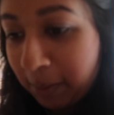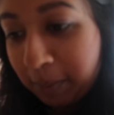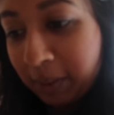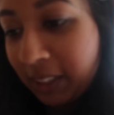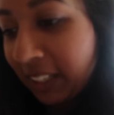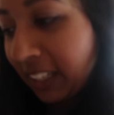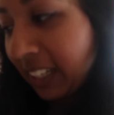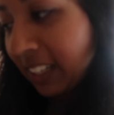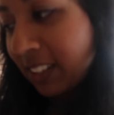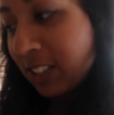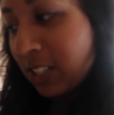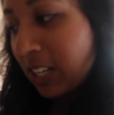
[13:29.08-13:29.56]
I'm going
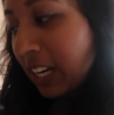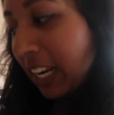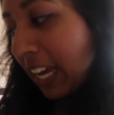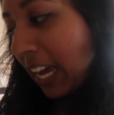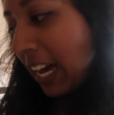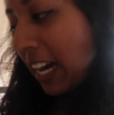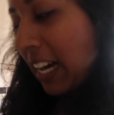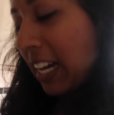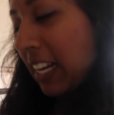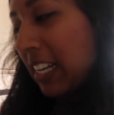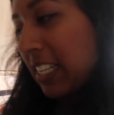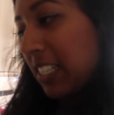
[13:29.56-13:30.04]
to get chili
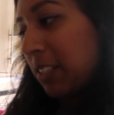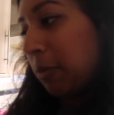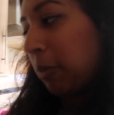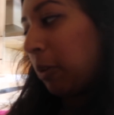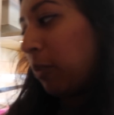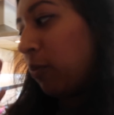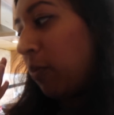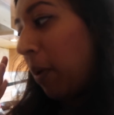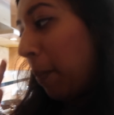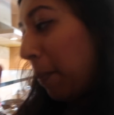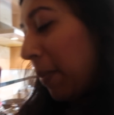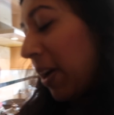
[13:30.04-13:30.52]
hands. I'm
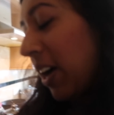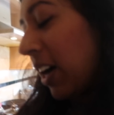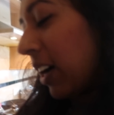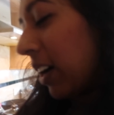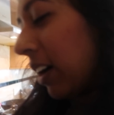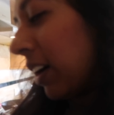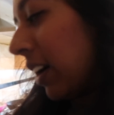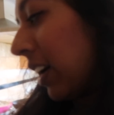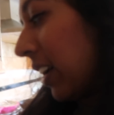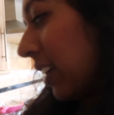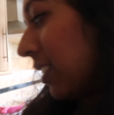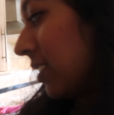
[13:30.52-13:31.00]
going to rub my
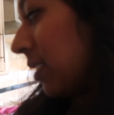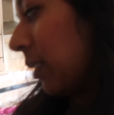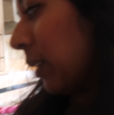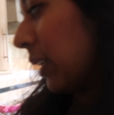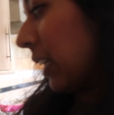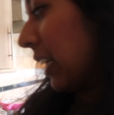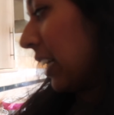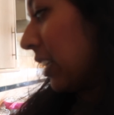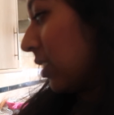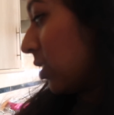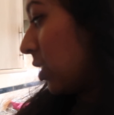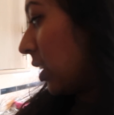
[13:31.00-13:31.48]
eyes. I'm
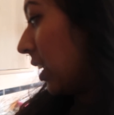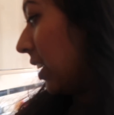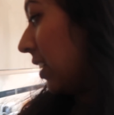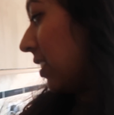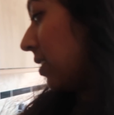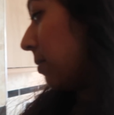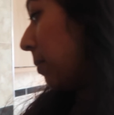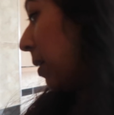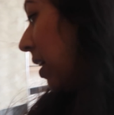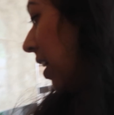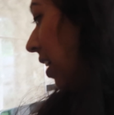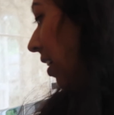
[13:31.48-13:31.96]
going to get
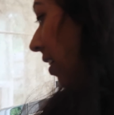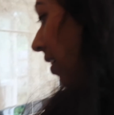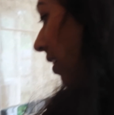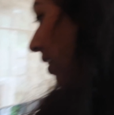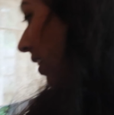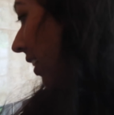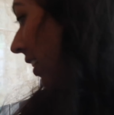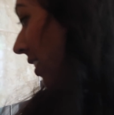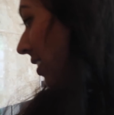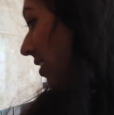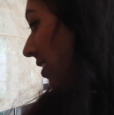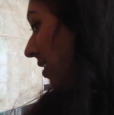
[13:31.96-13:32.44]
chilies in my
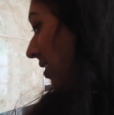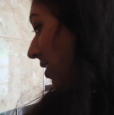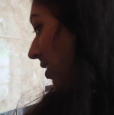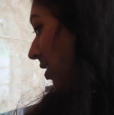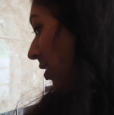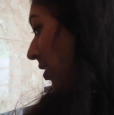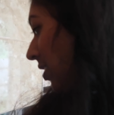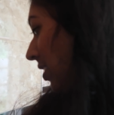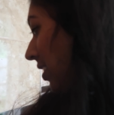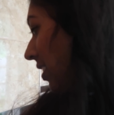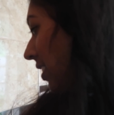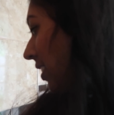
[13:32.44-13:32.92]
eyes.
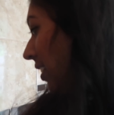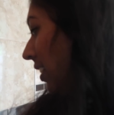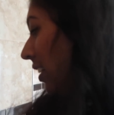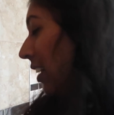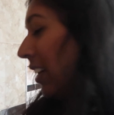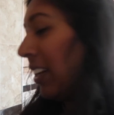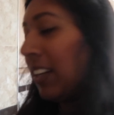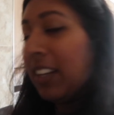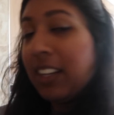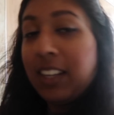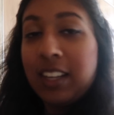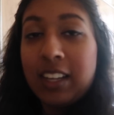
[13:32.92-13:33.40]

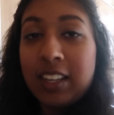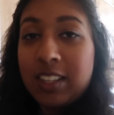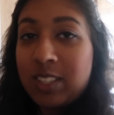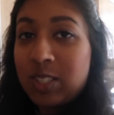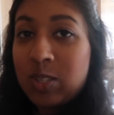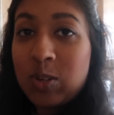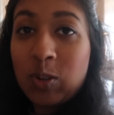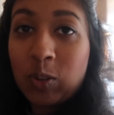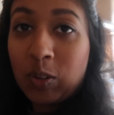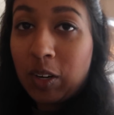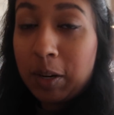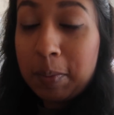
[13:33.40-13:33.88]

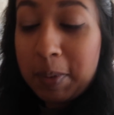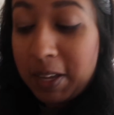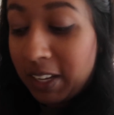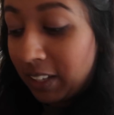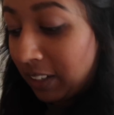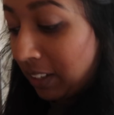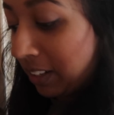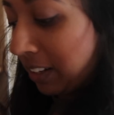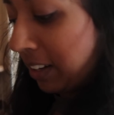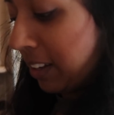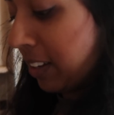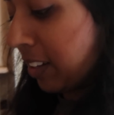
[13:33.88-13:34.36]
It's not going to be a
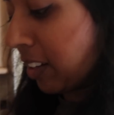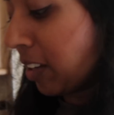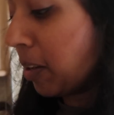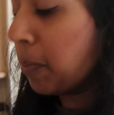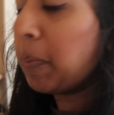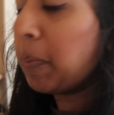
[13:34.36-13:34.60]
good look,